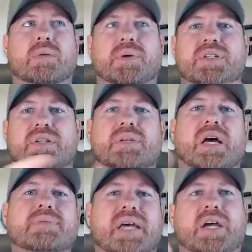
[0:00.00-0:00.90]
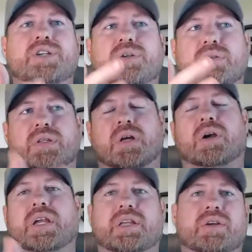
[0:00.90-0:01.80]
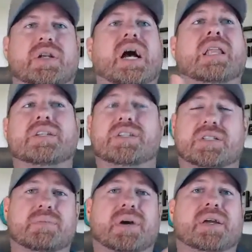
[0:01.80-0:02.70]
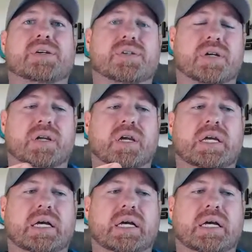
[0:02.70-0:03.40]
But sometimes as you're learning in your knowledge, just like my history,